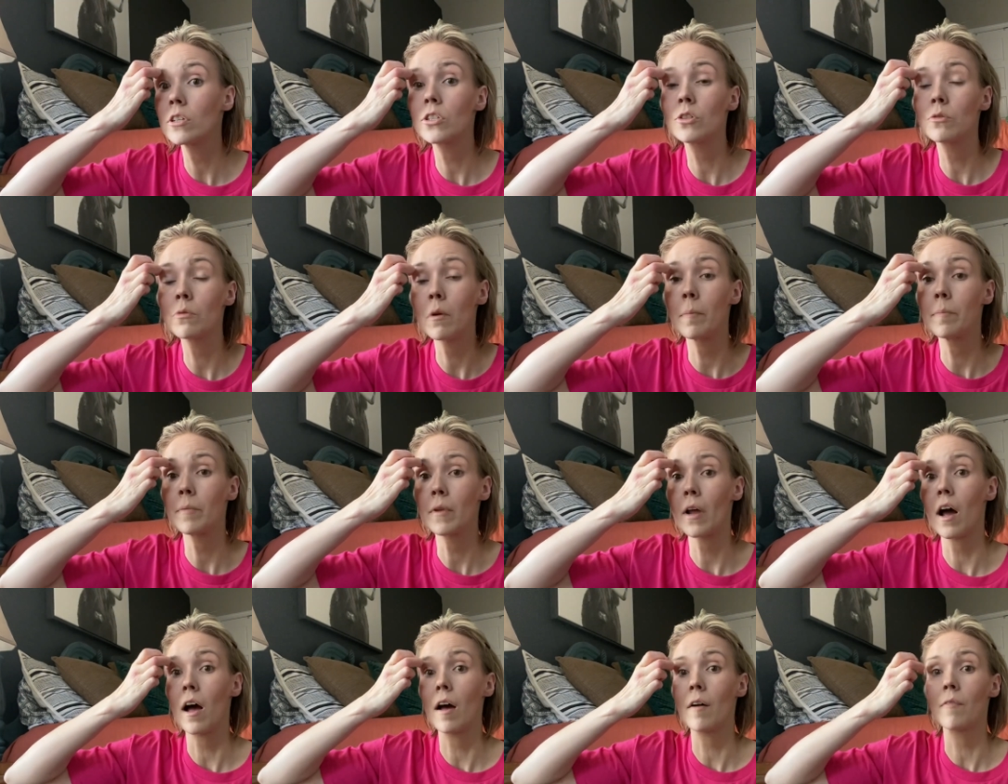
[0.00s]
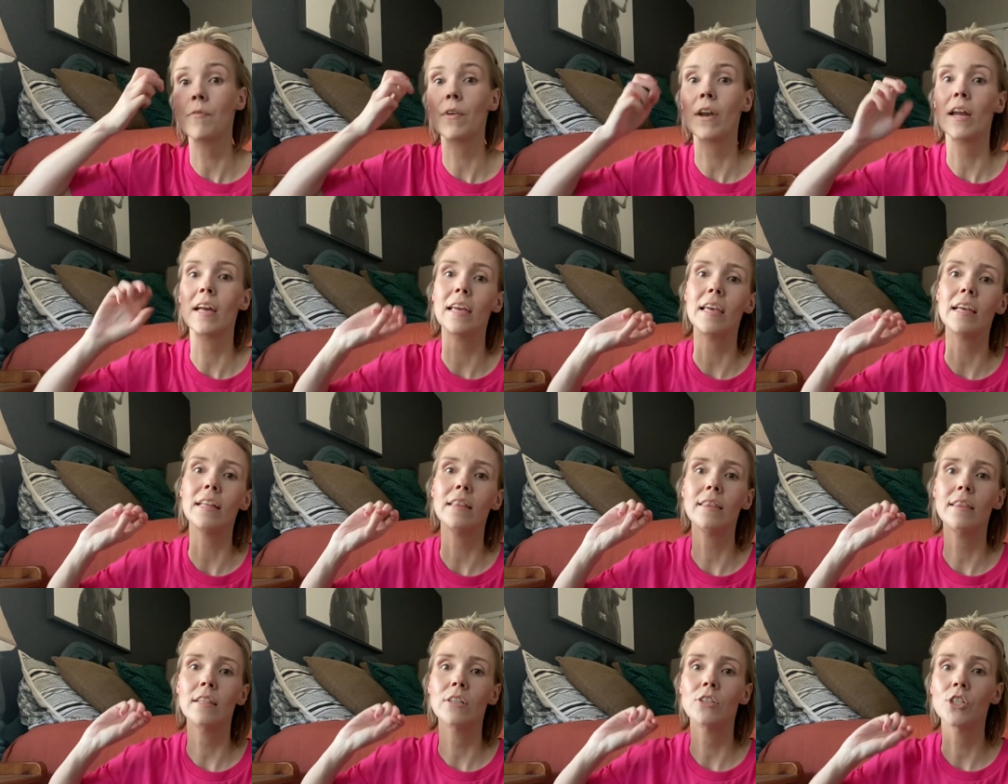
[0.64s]
swept off, when I
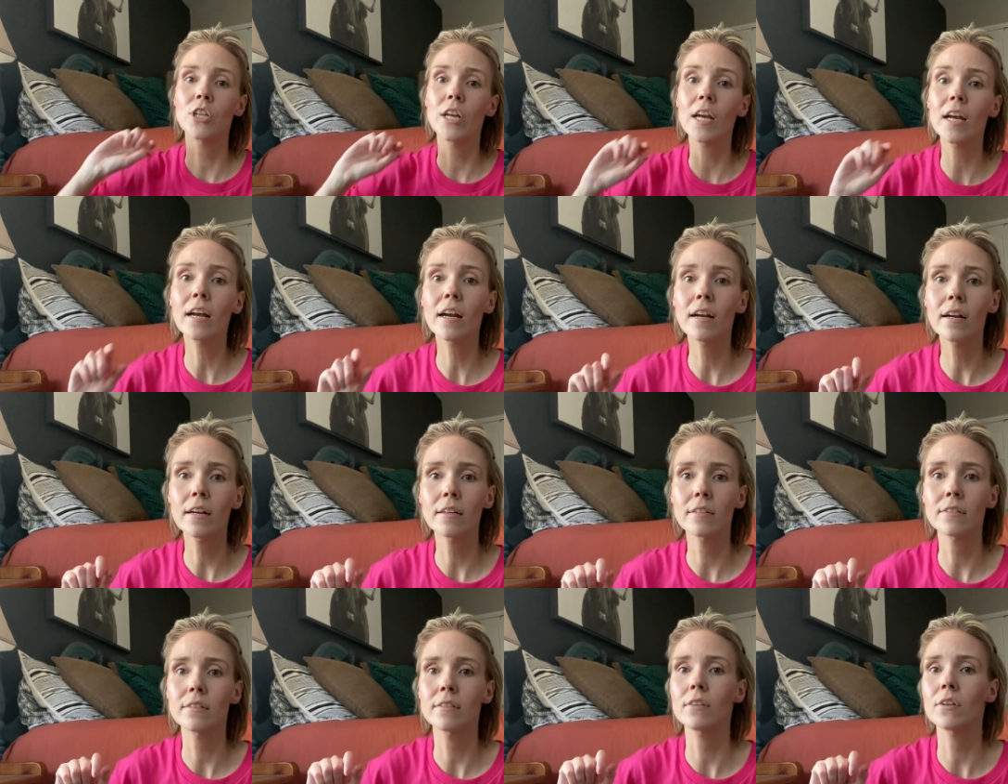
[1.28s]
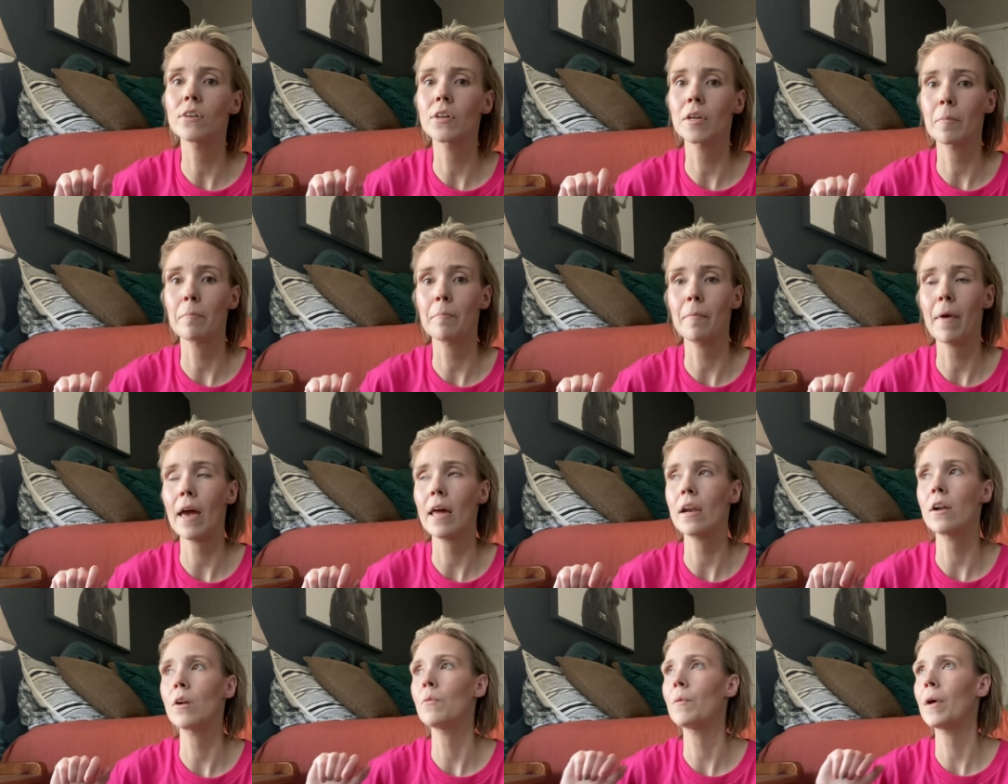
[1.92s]
get the chairs looking
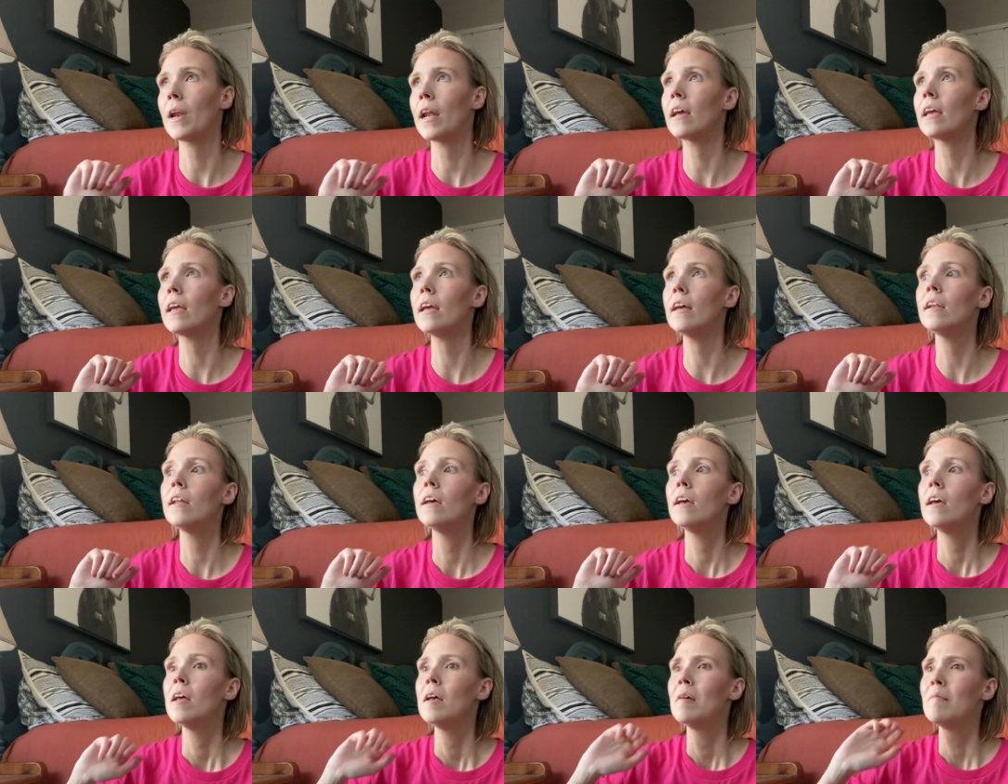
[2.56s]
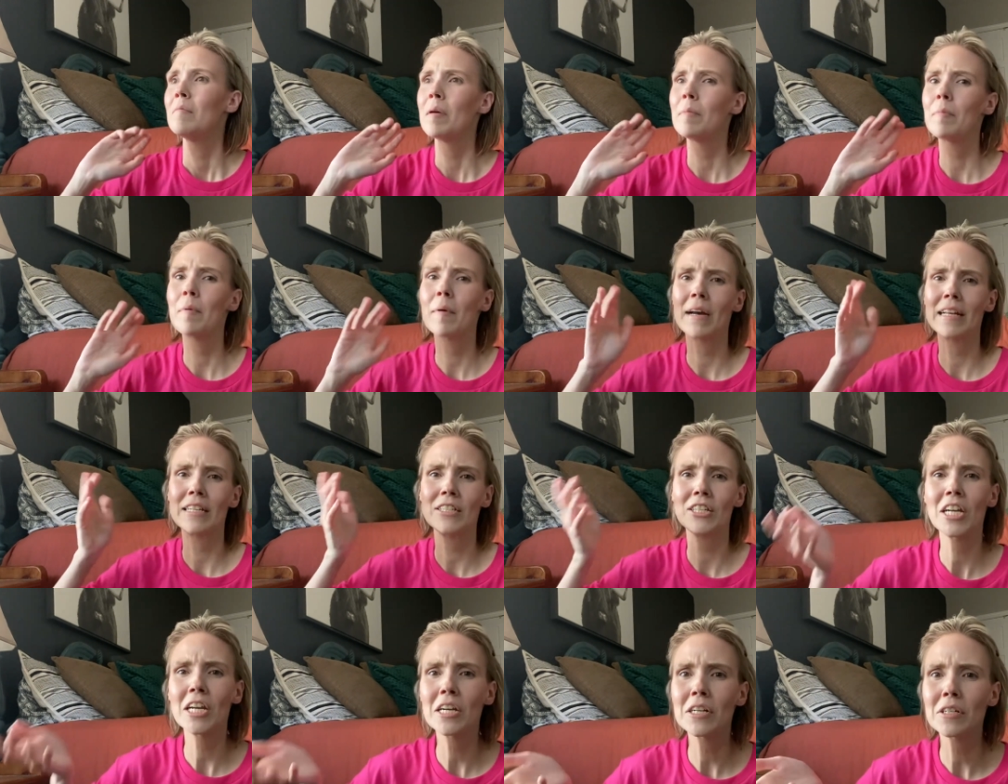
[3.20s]
better, when I get maybe my
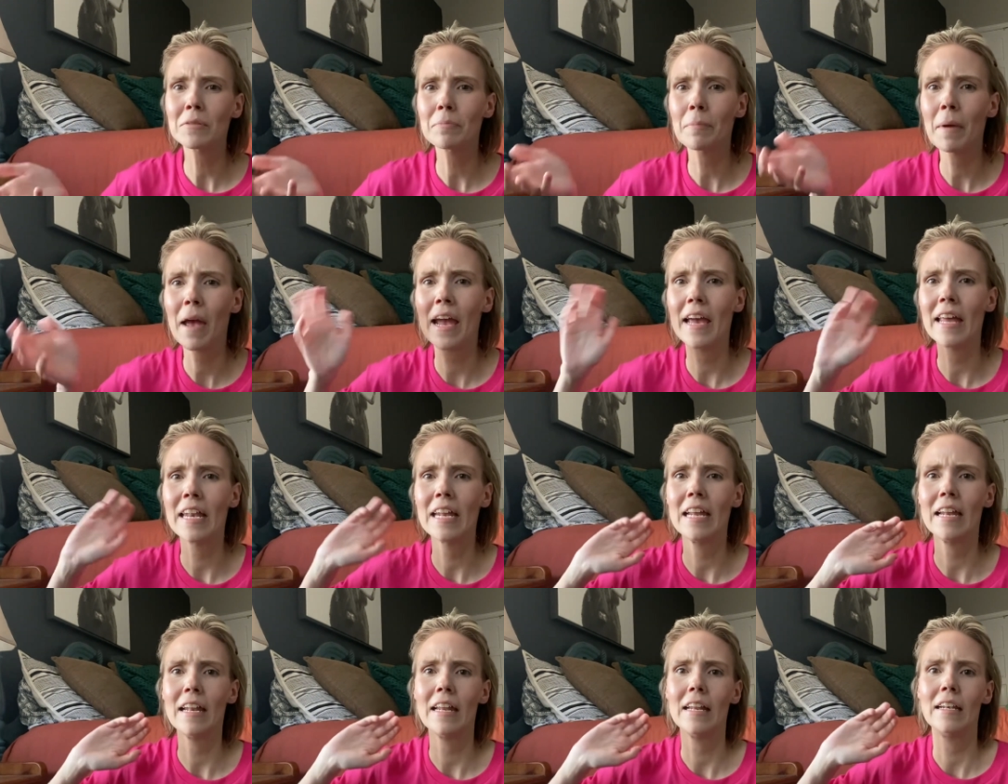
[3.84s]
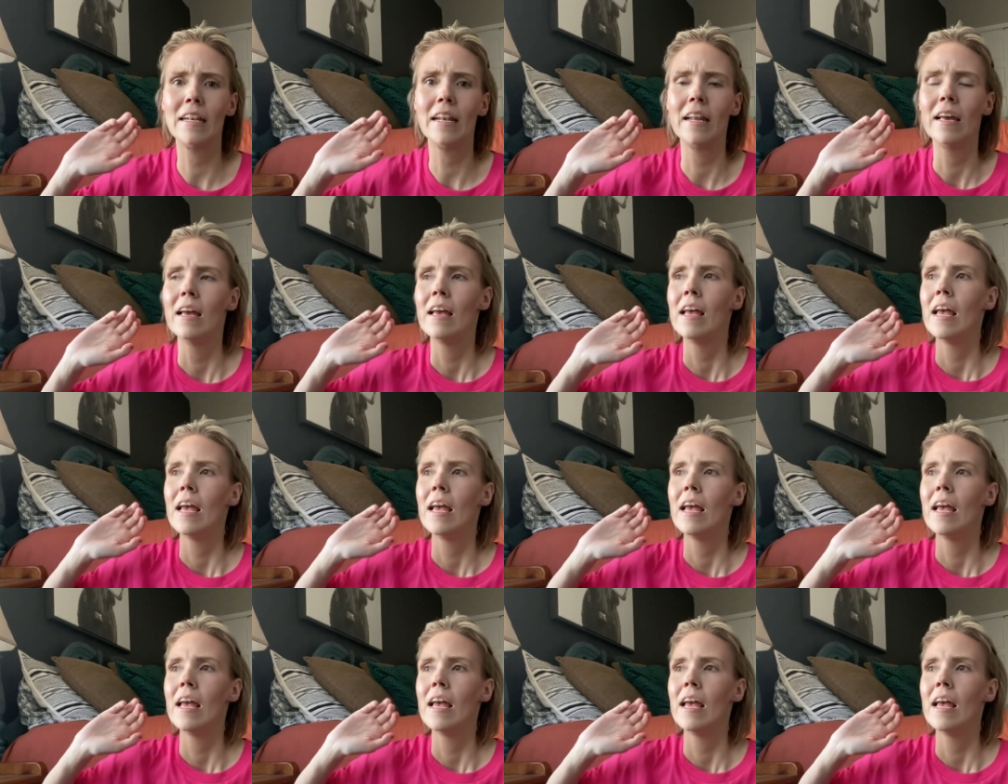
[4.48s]
chairs painted and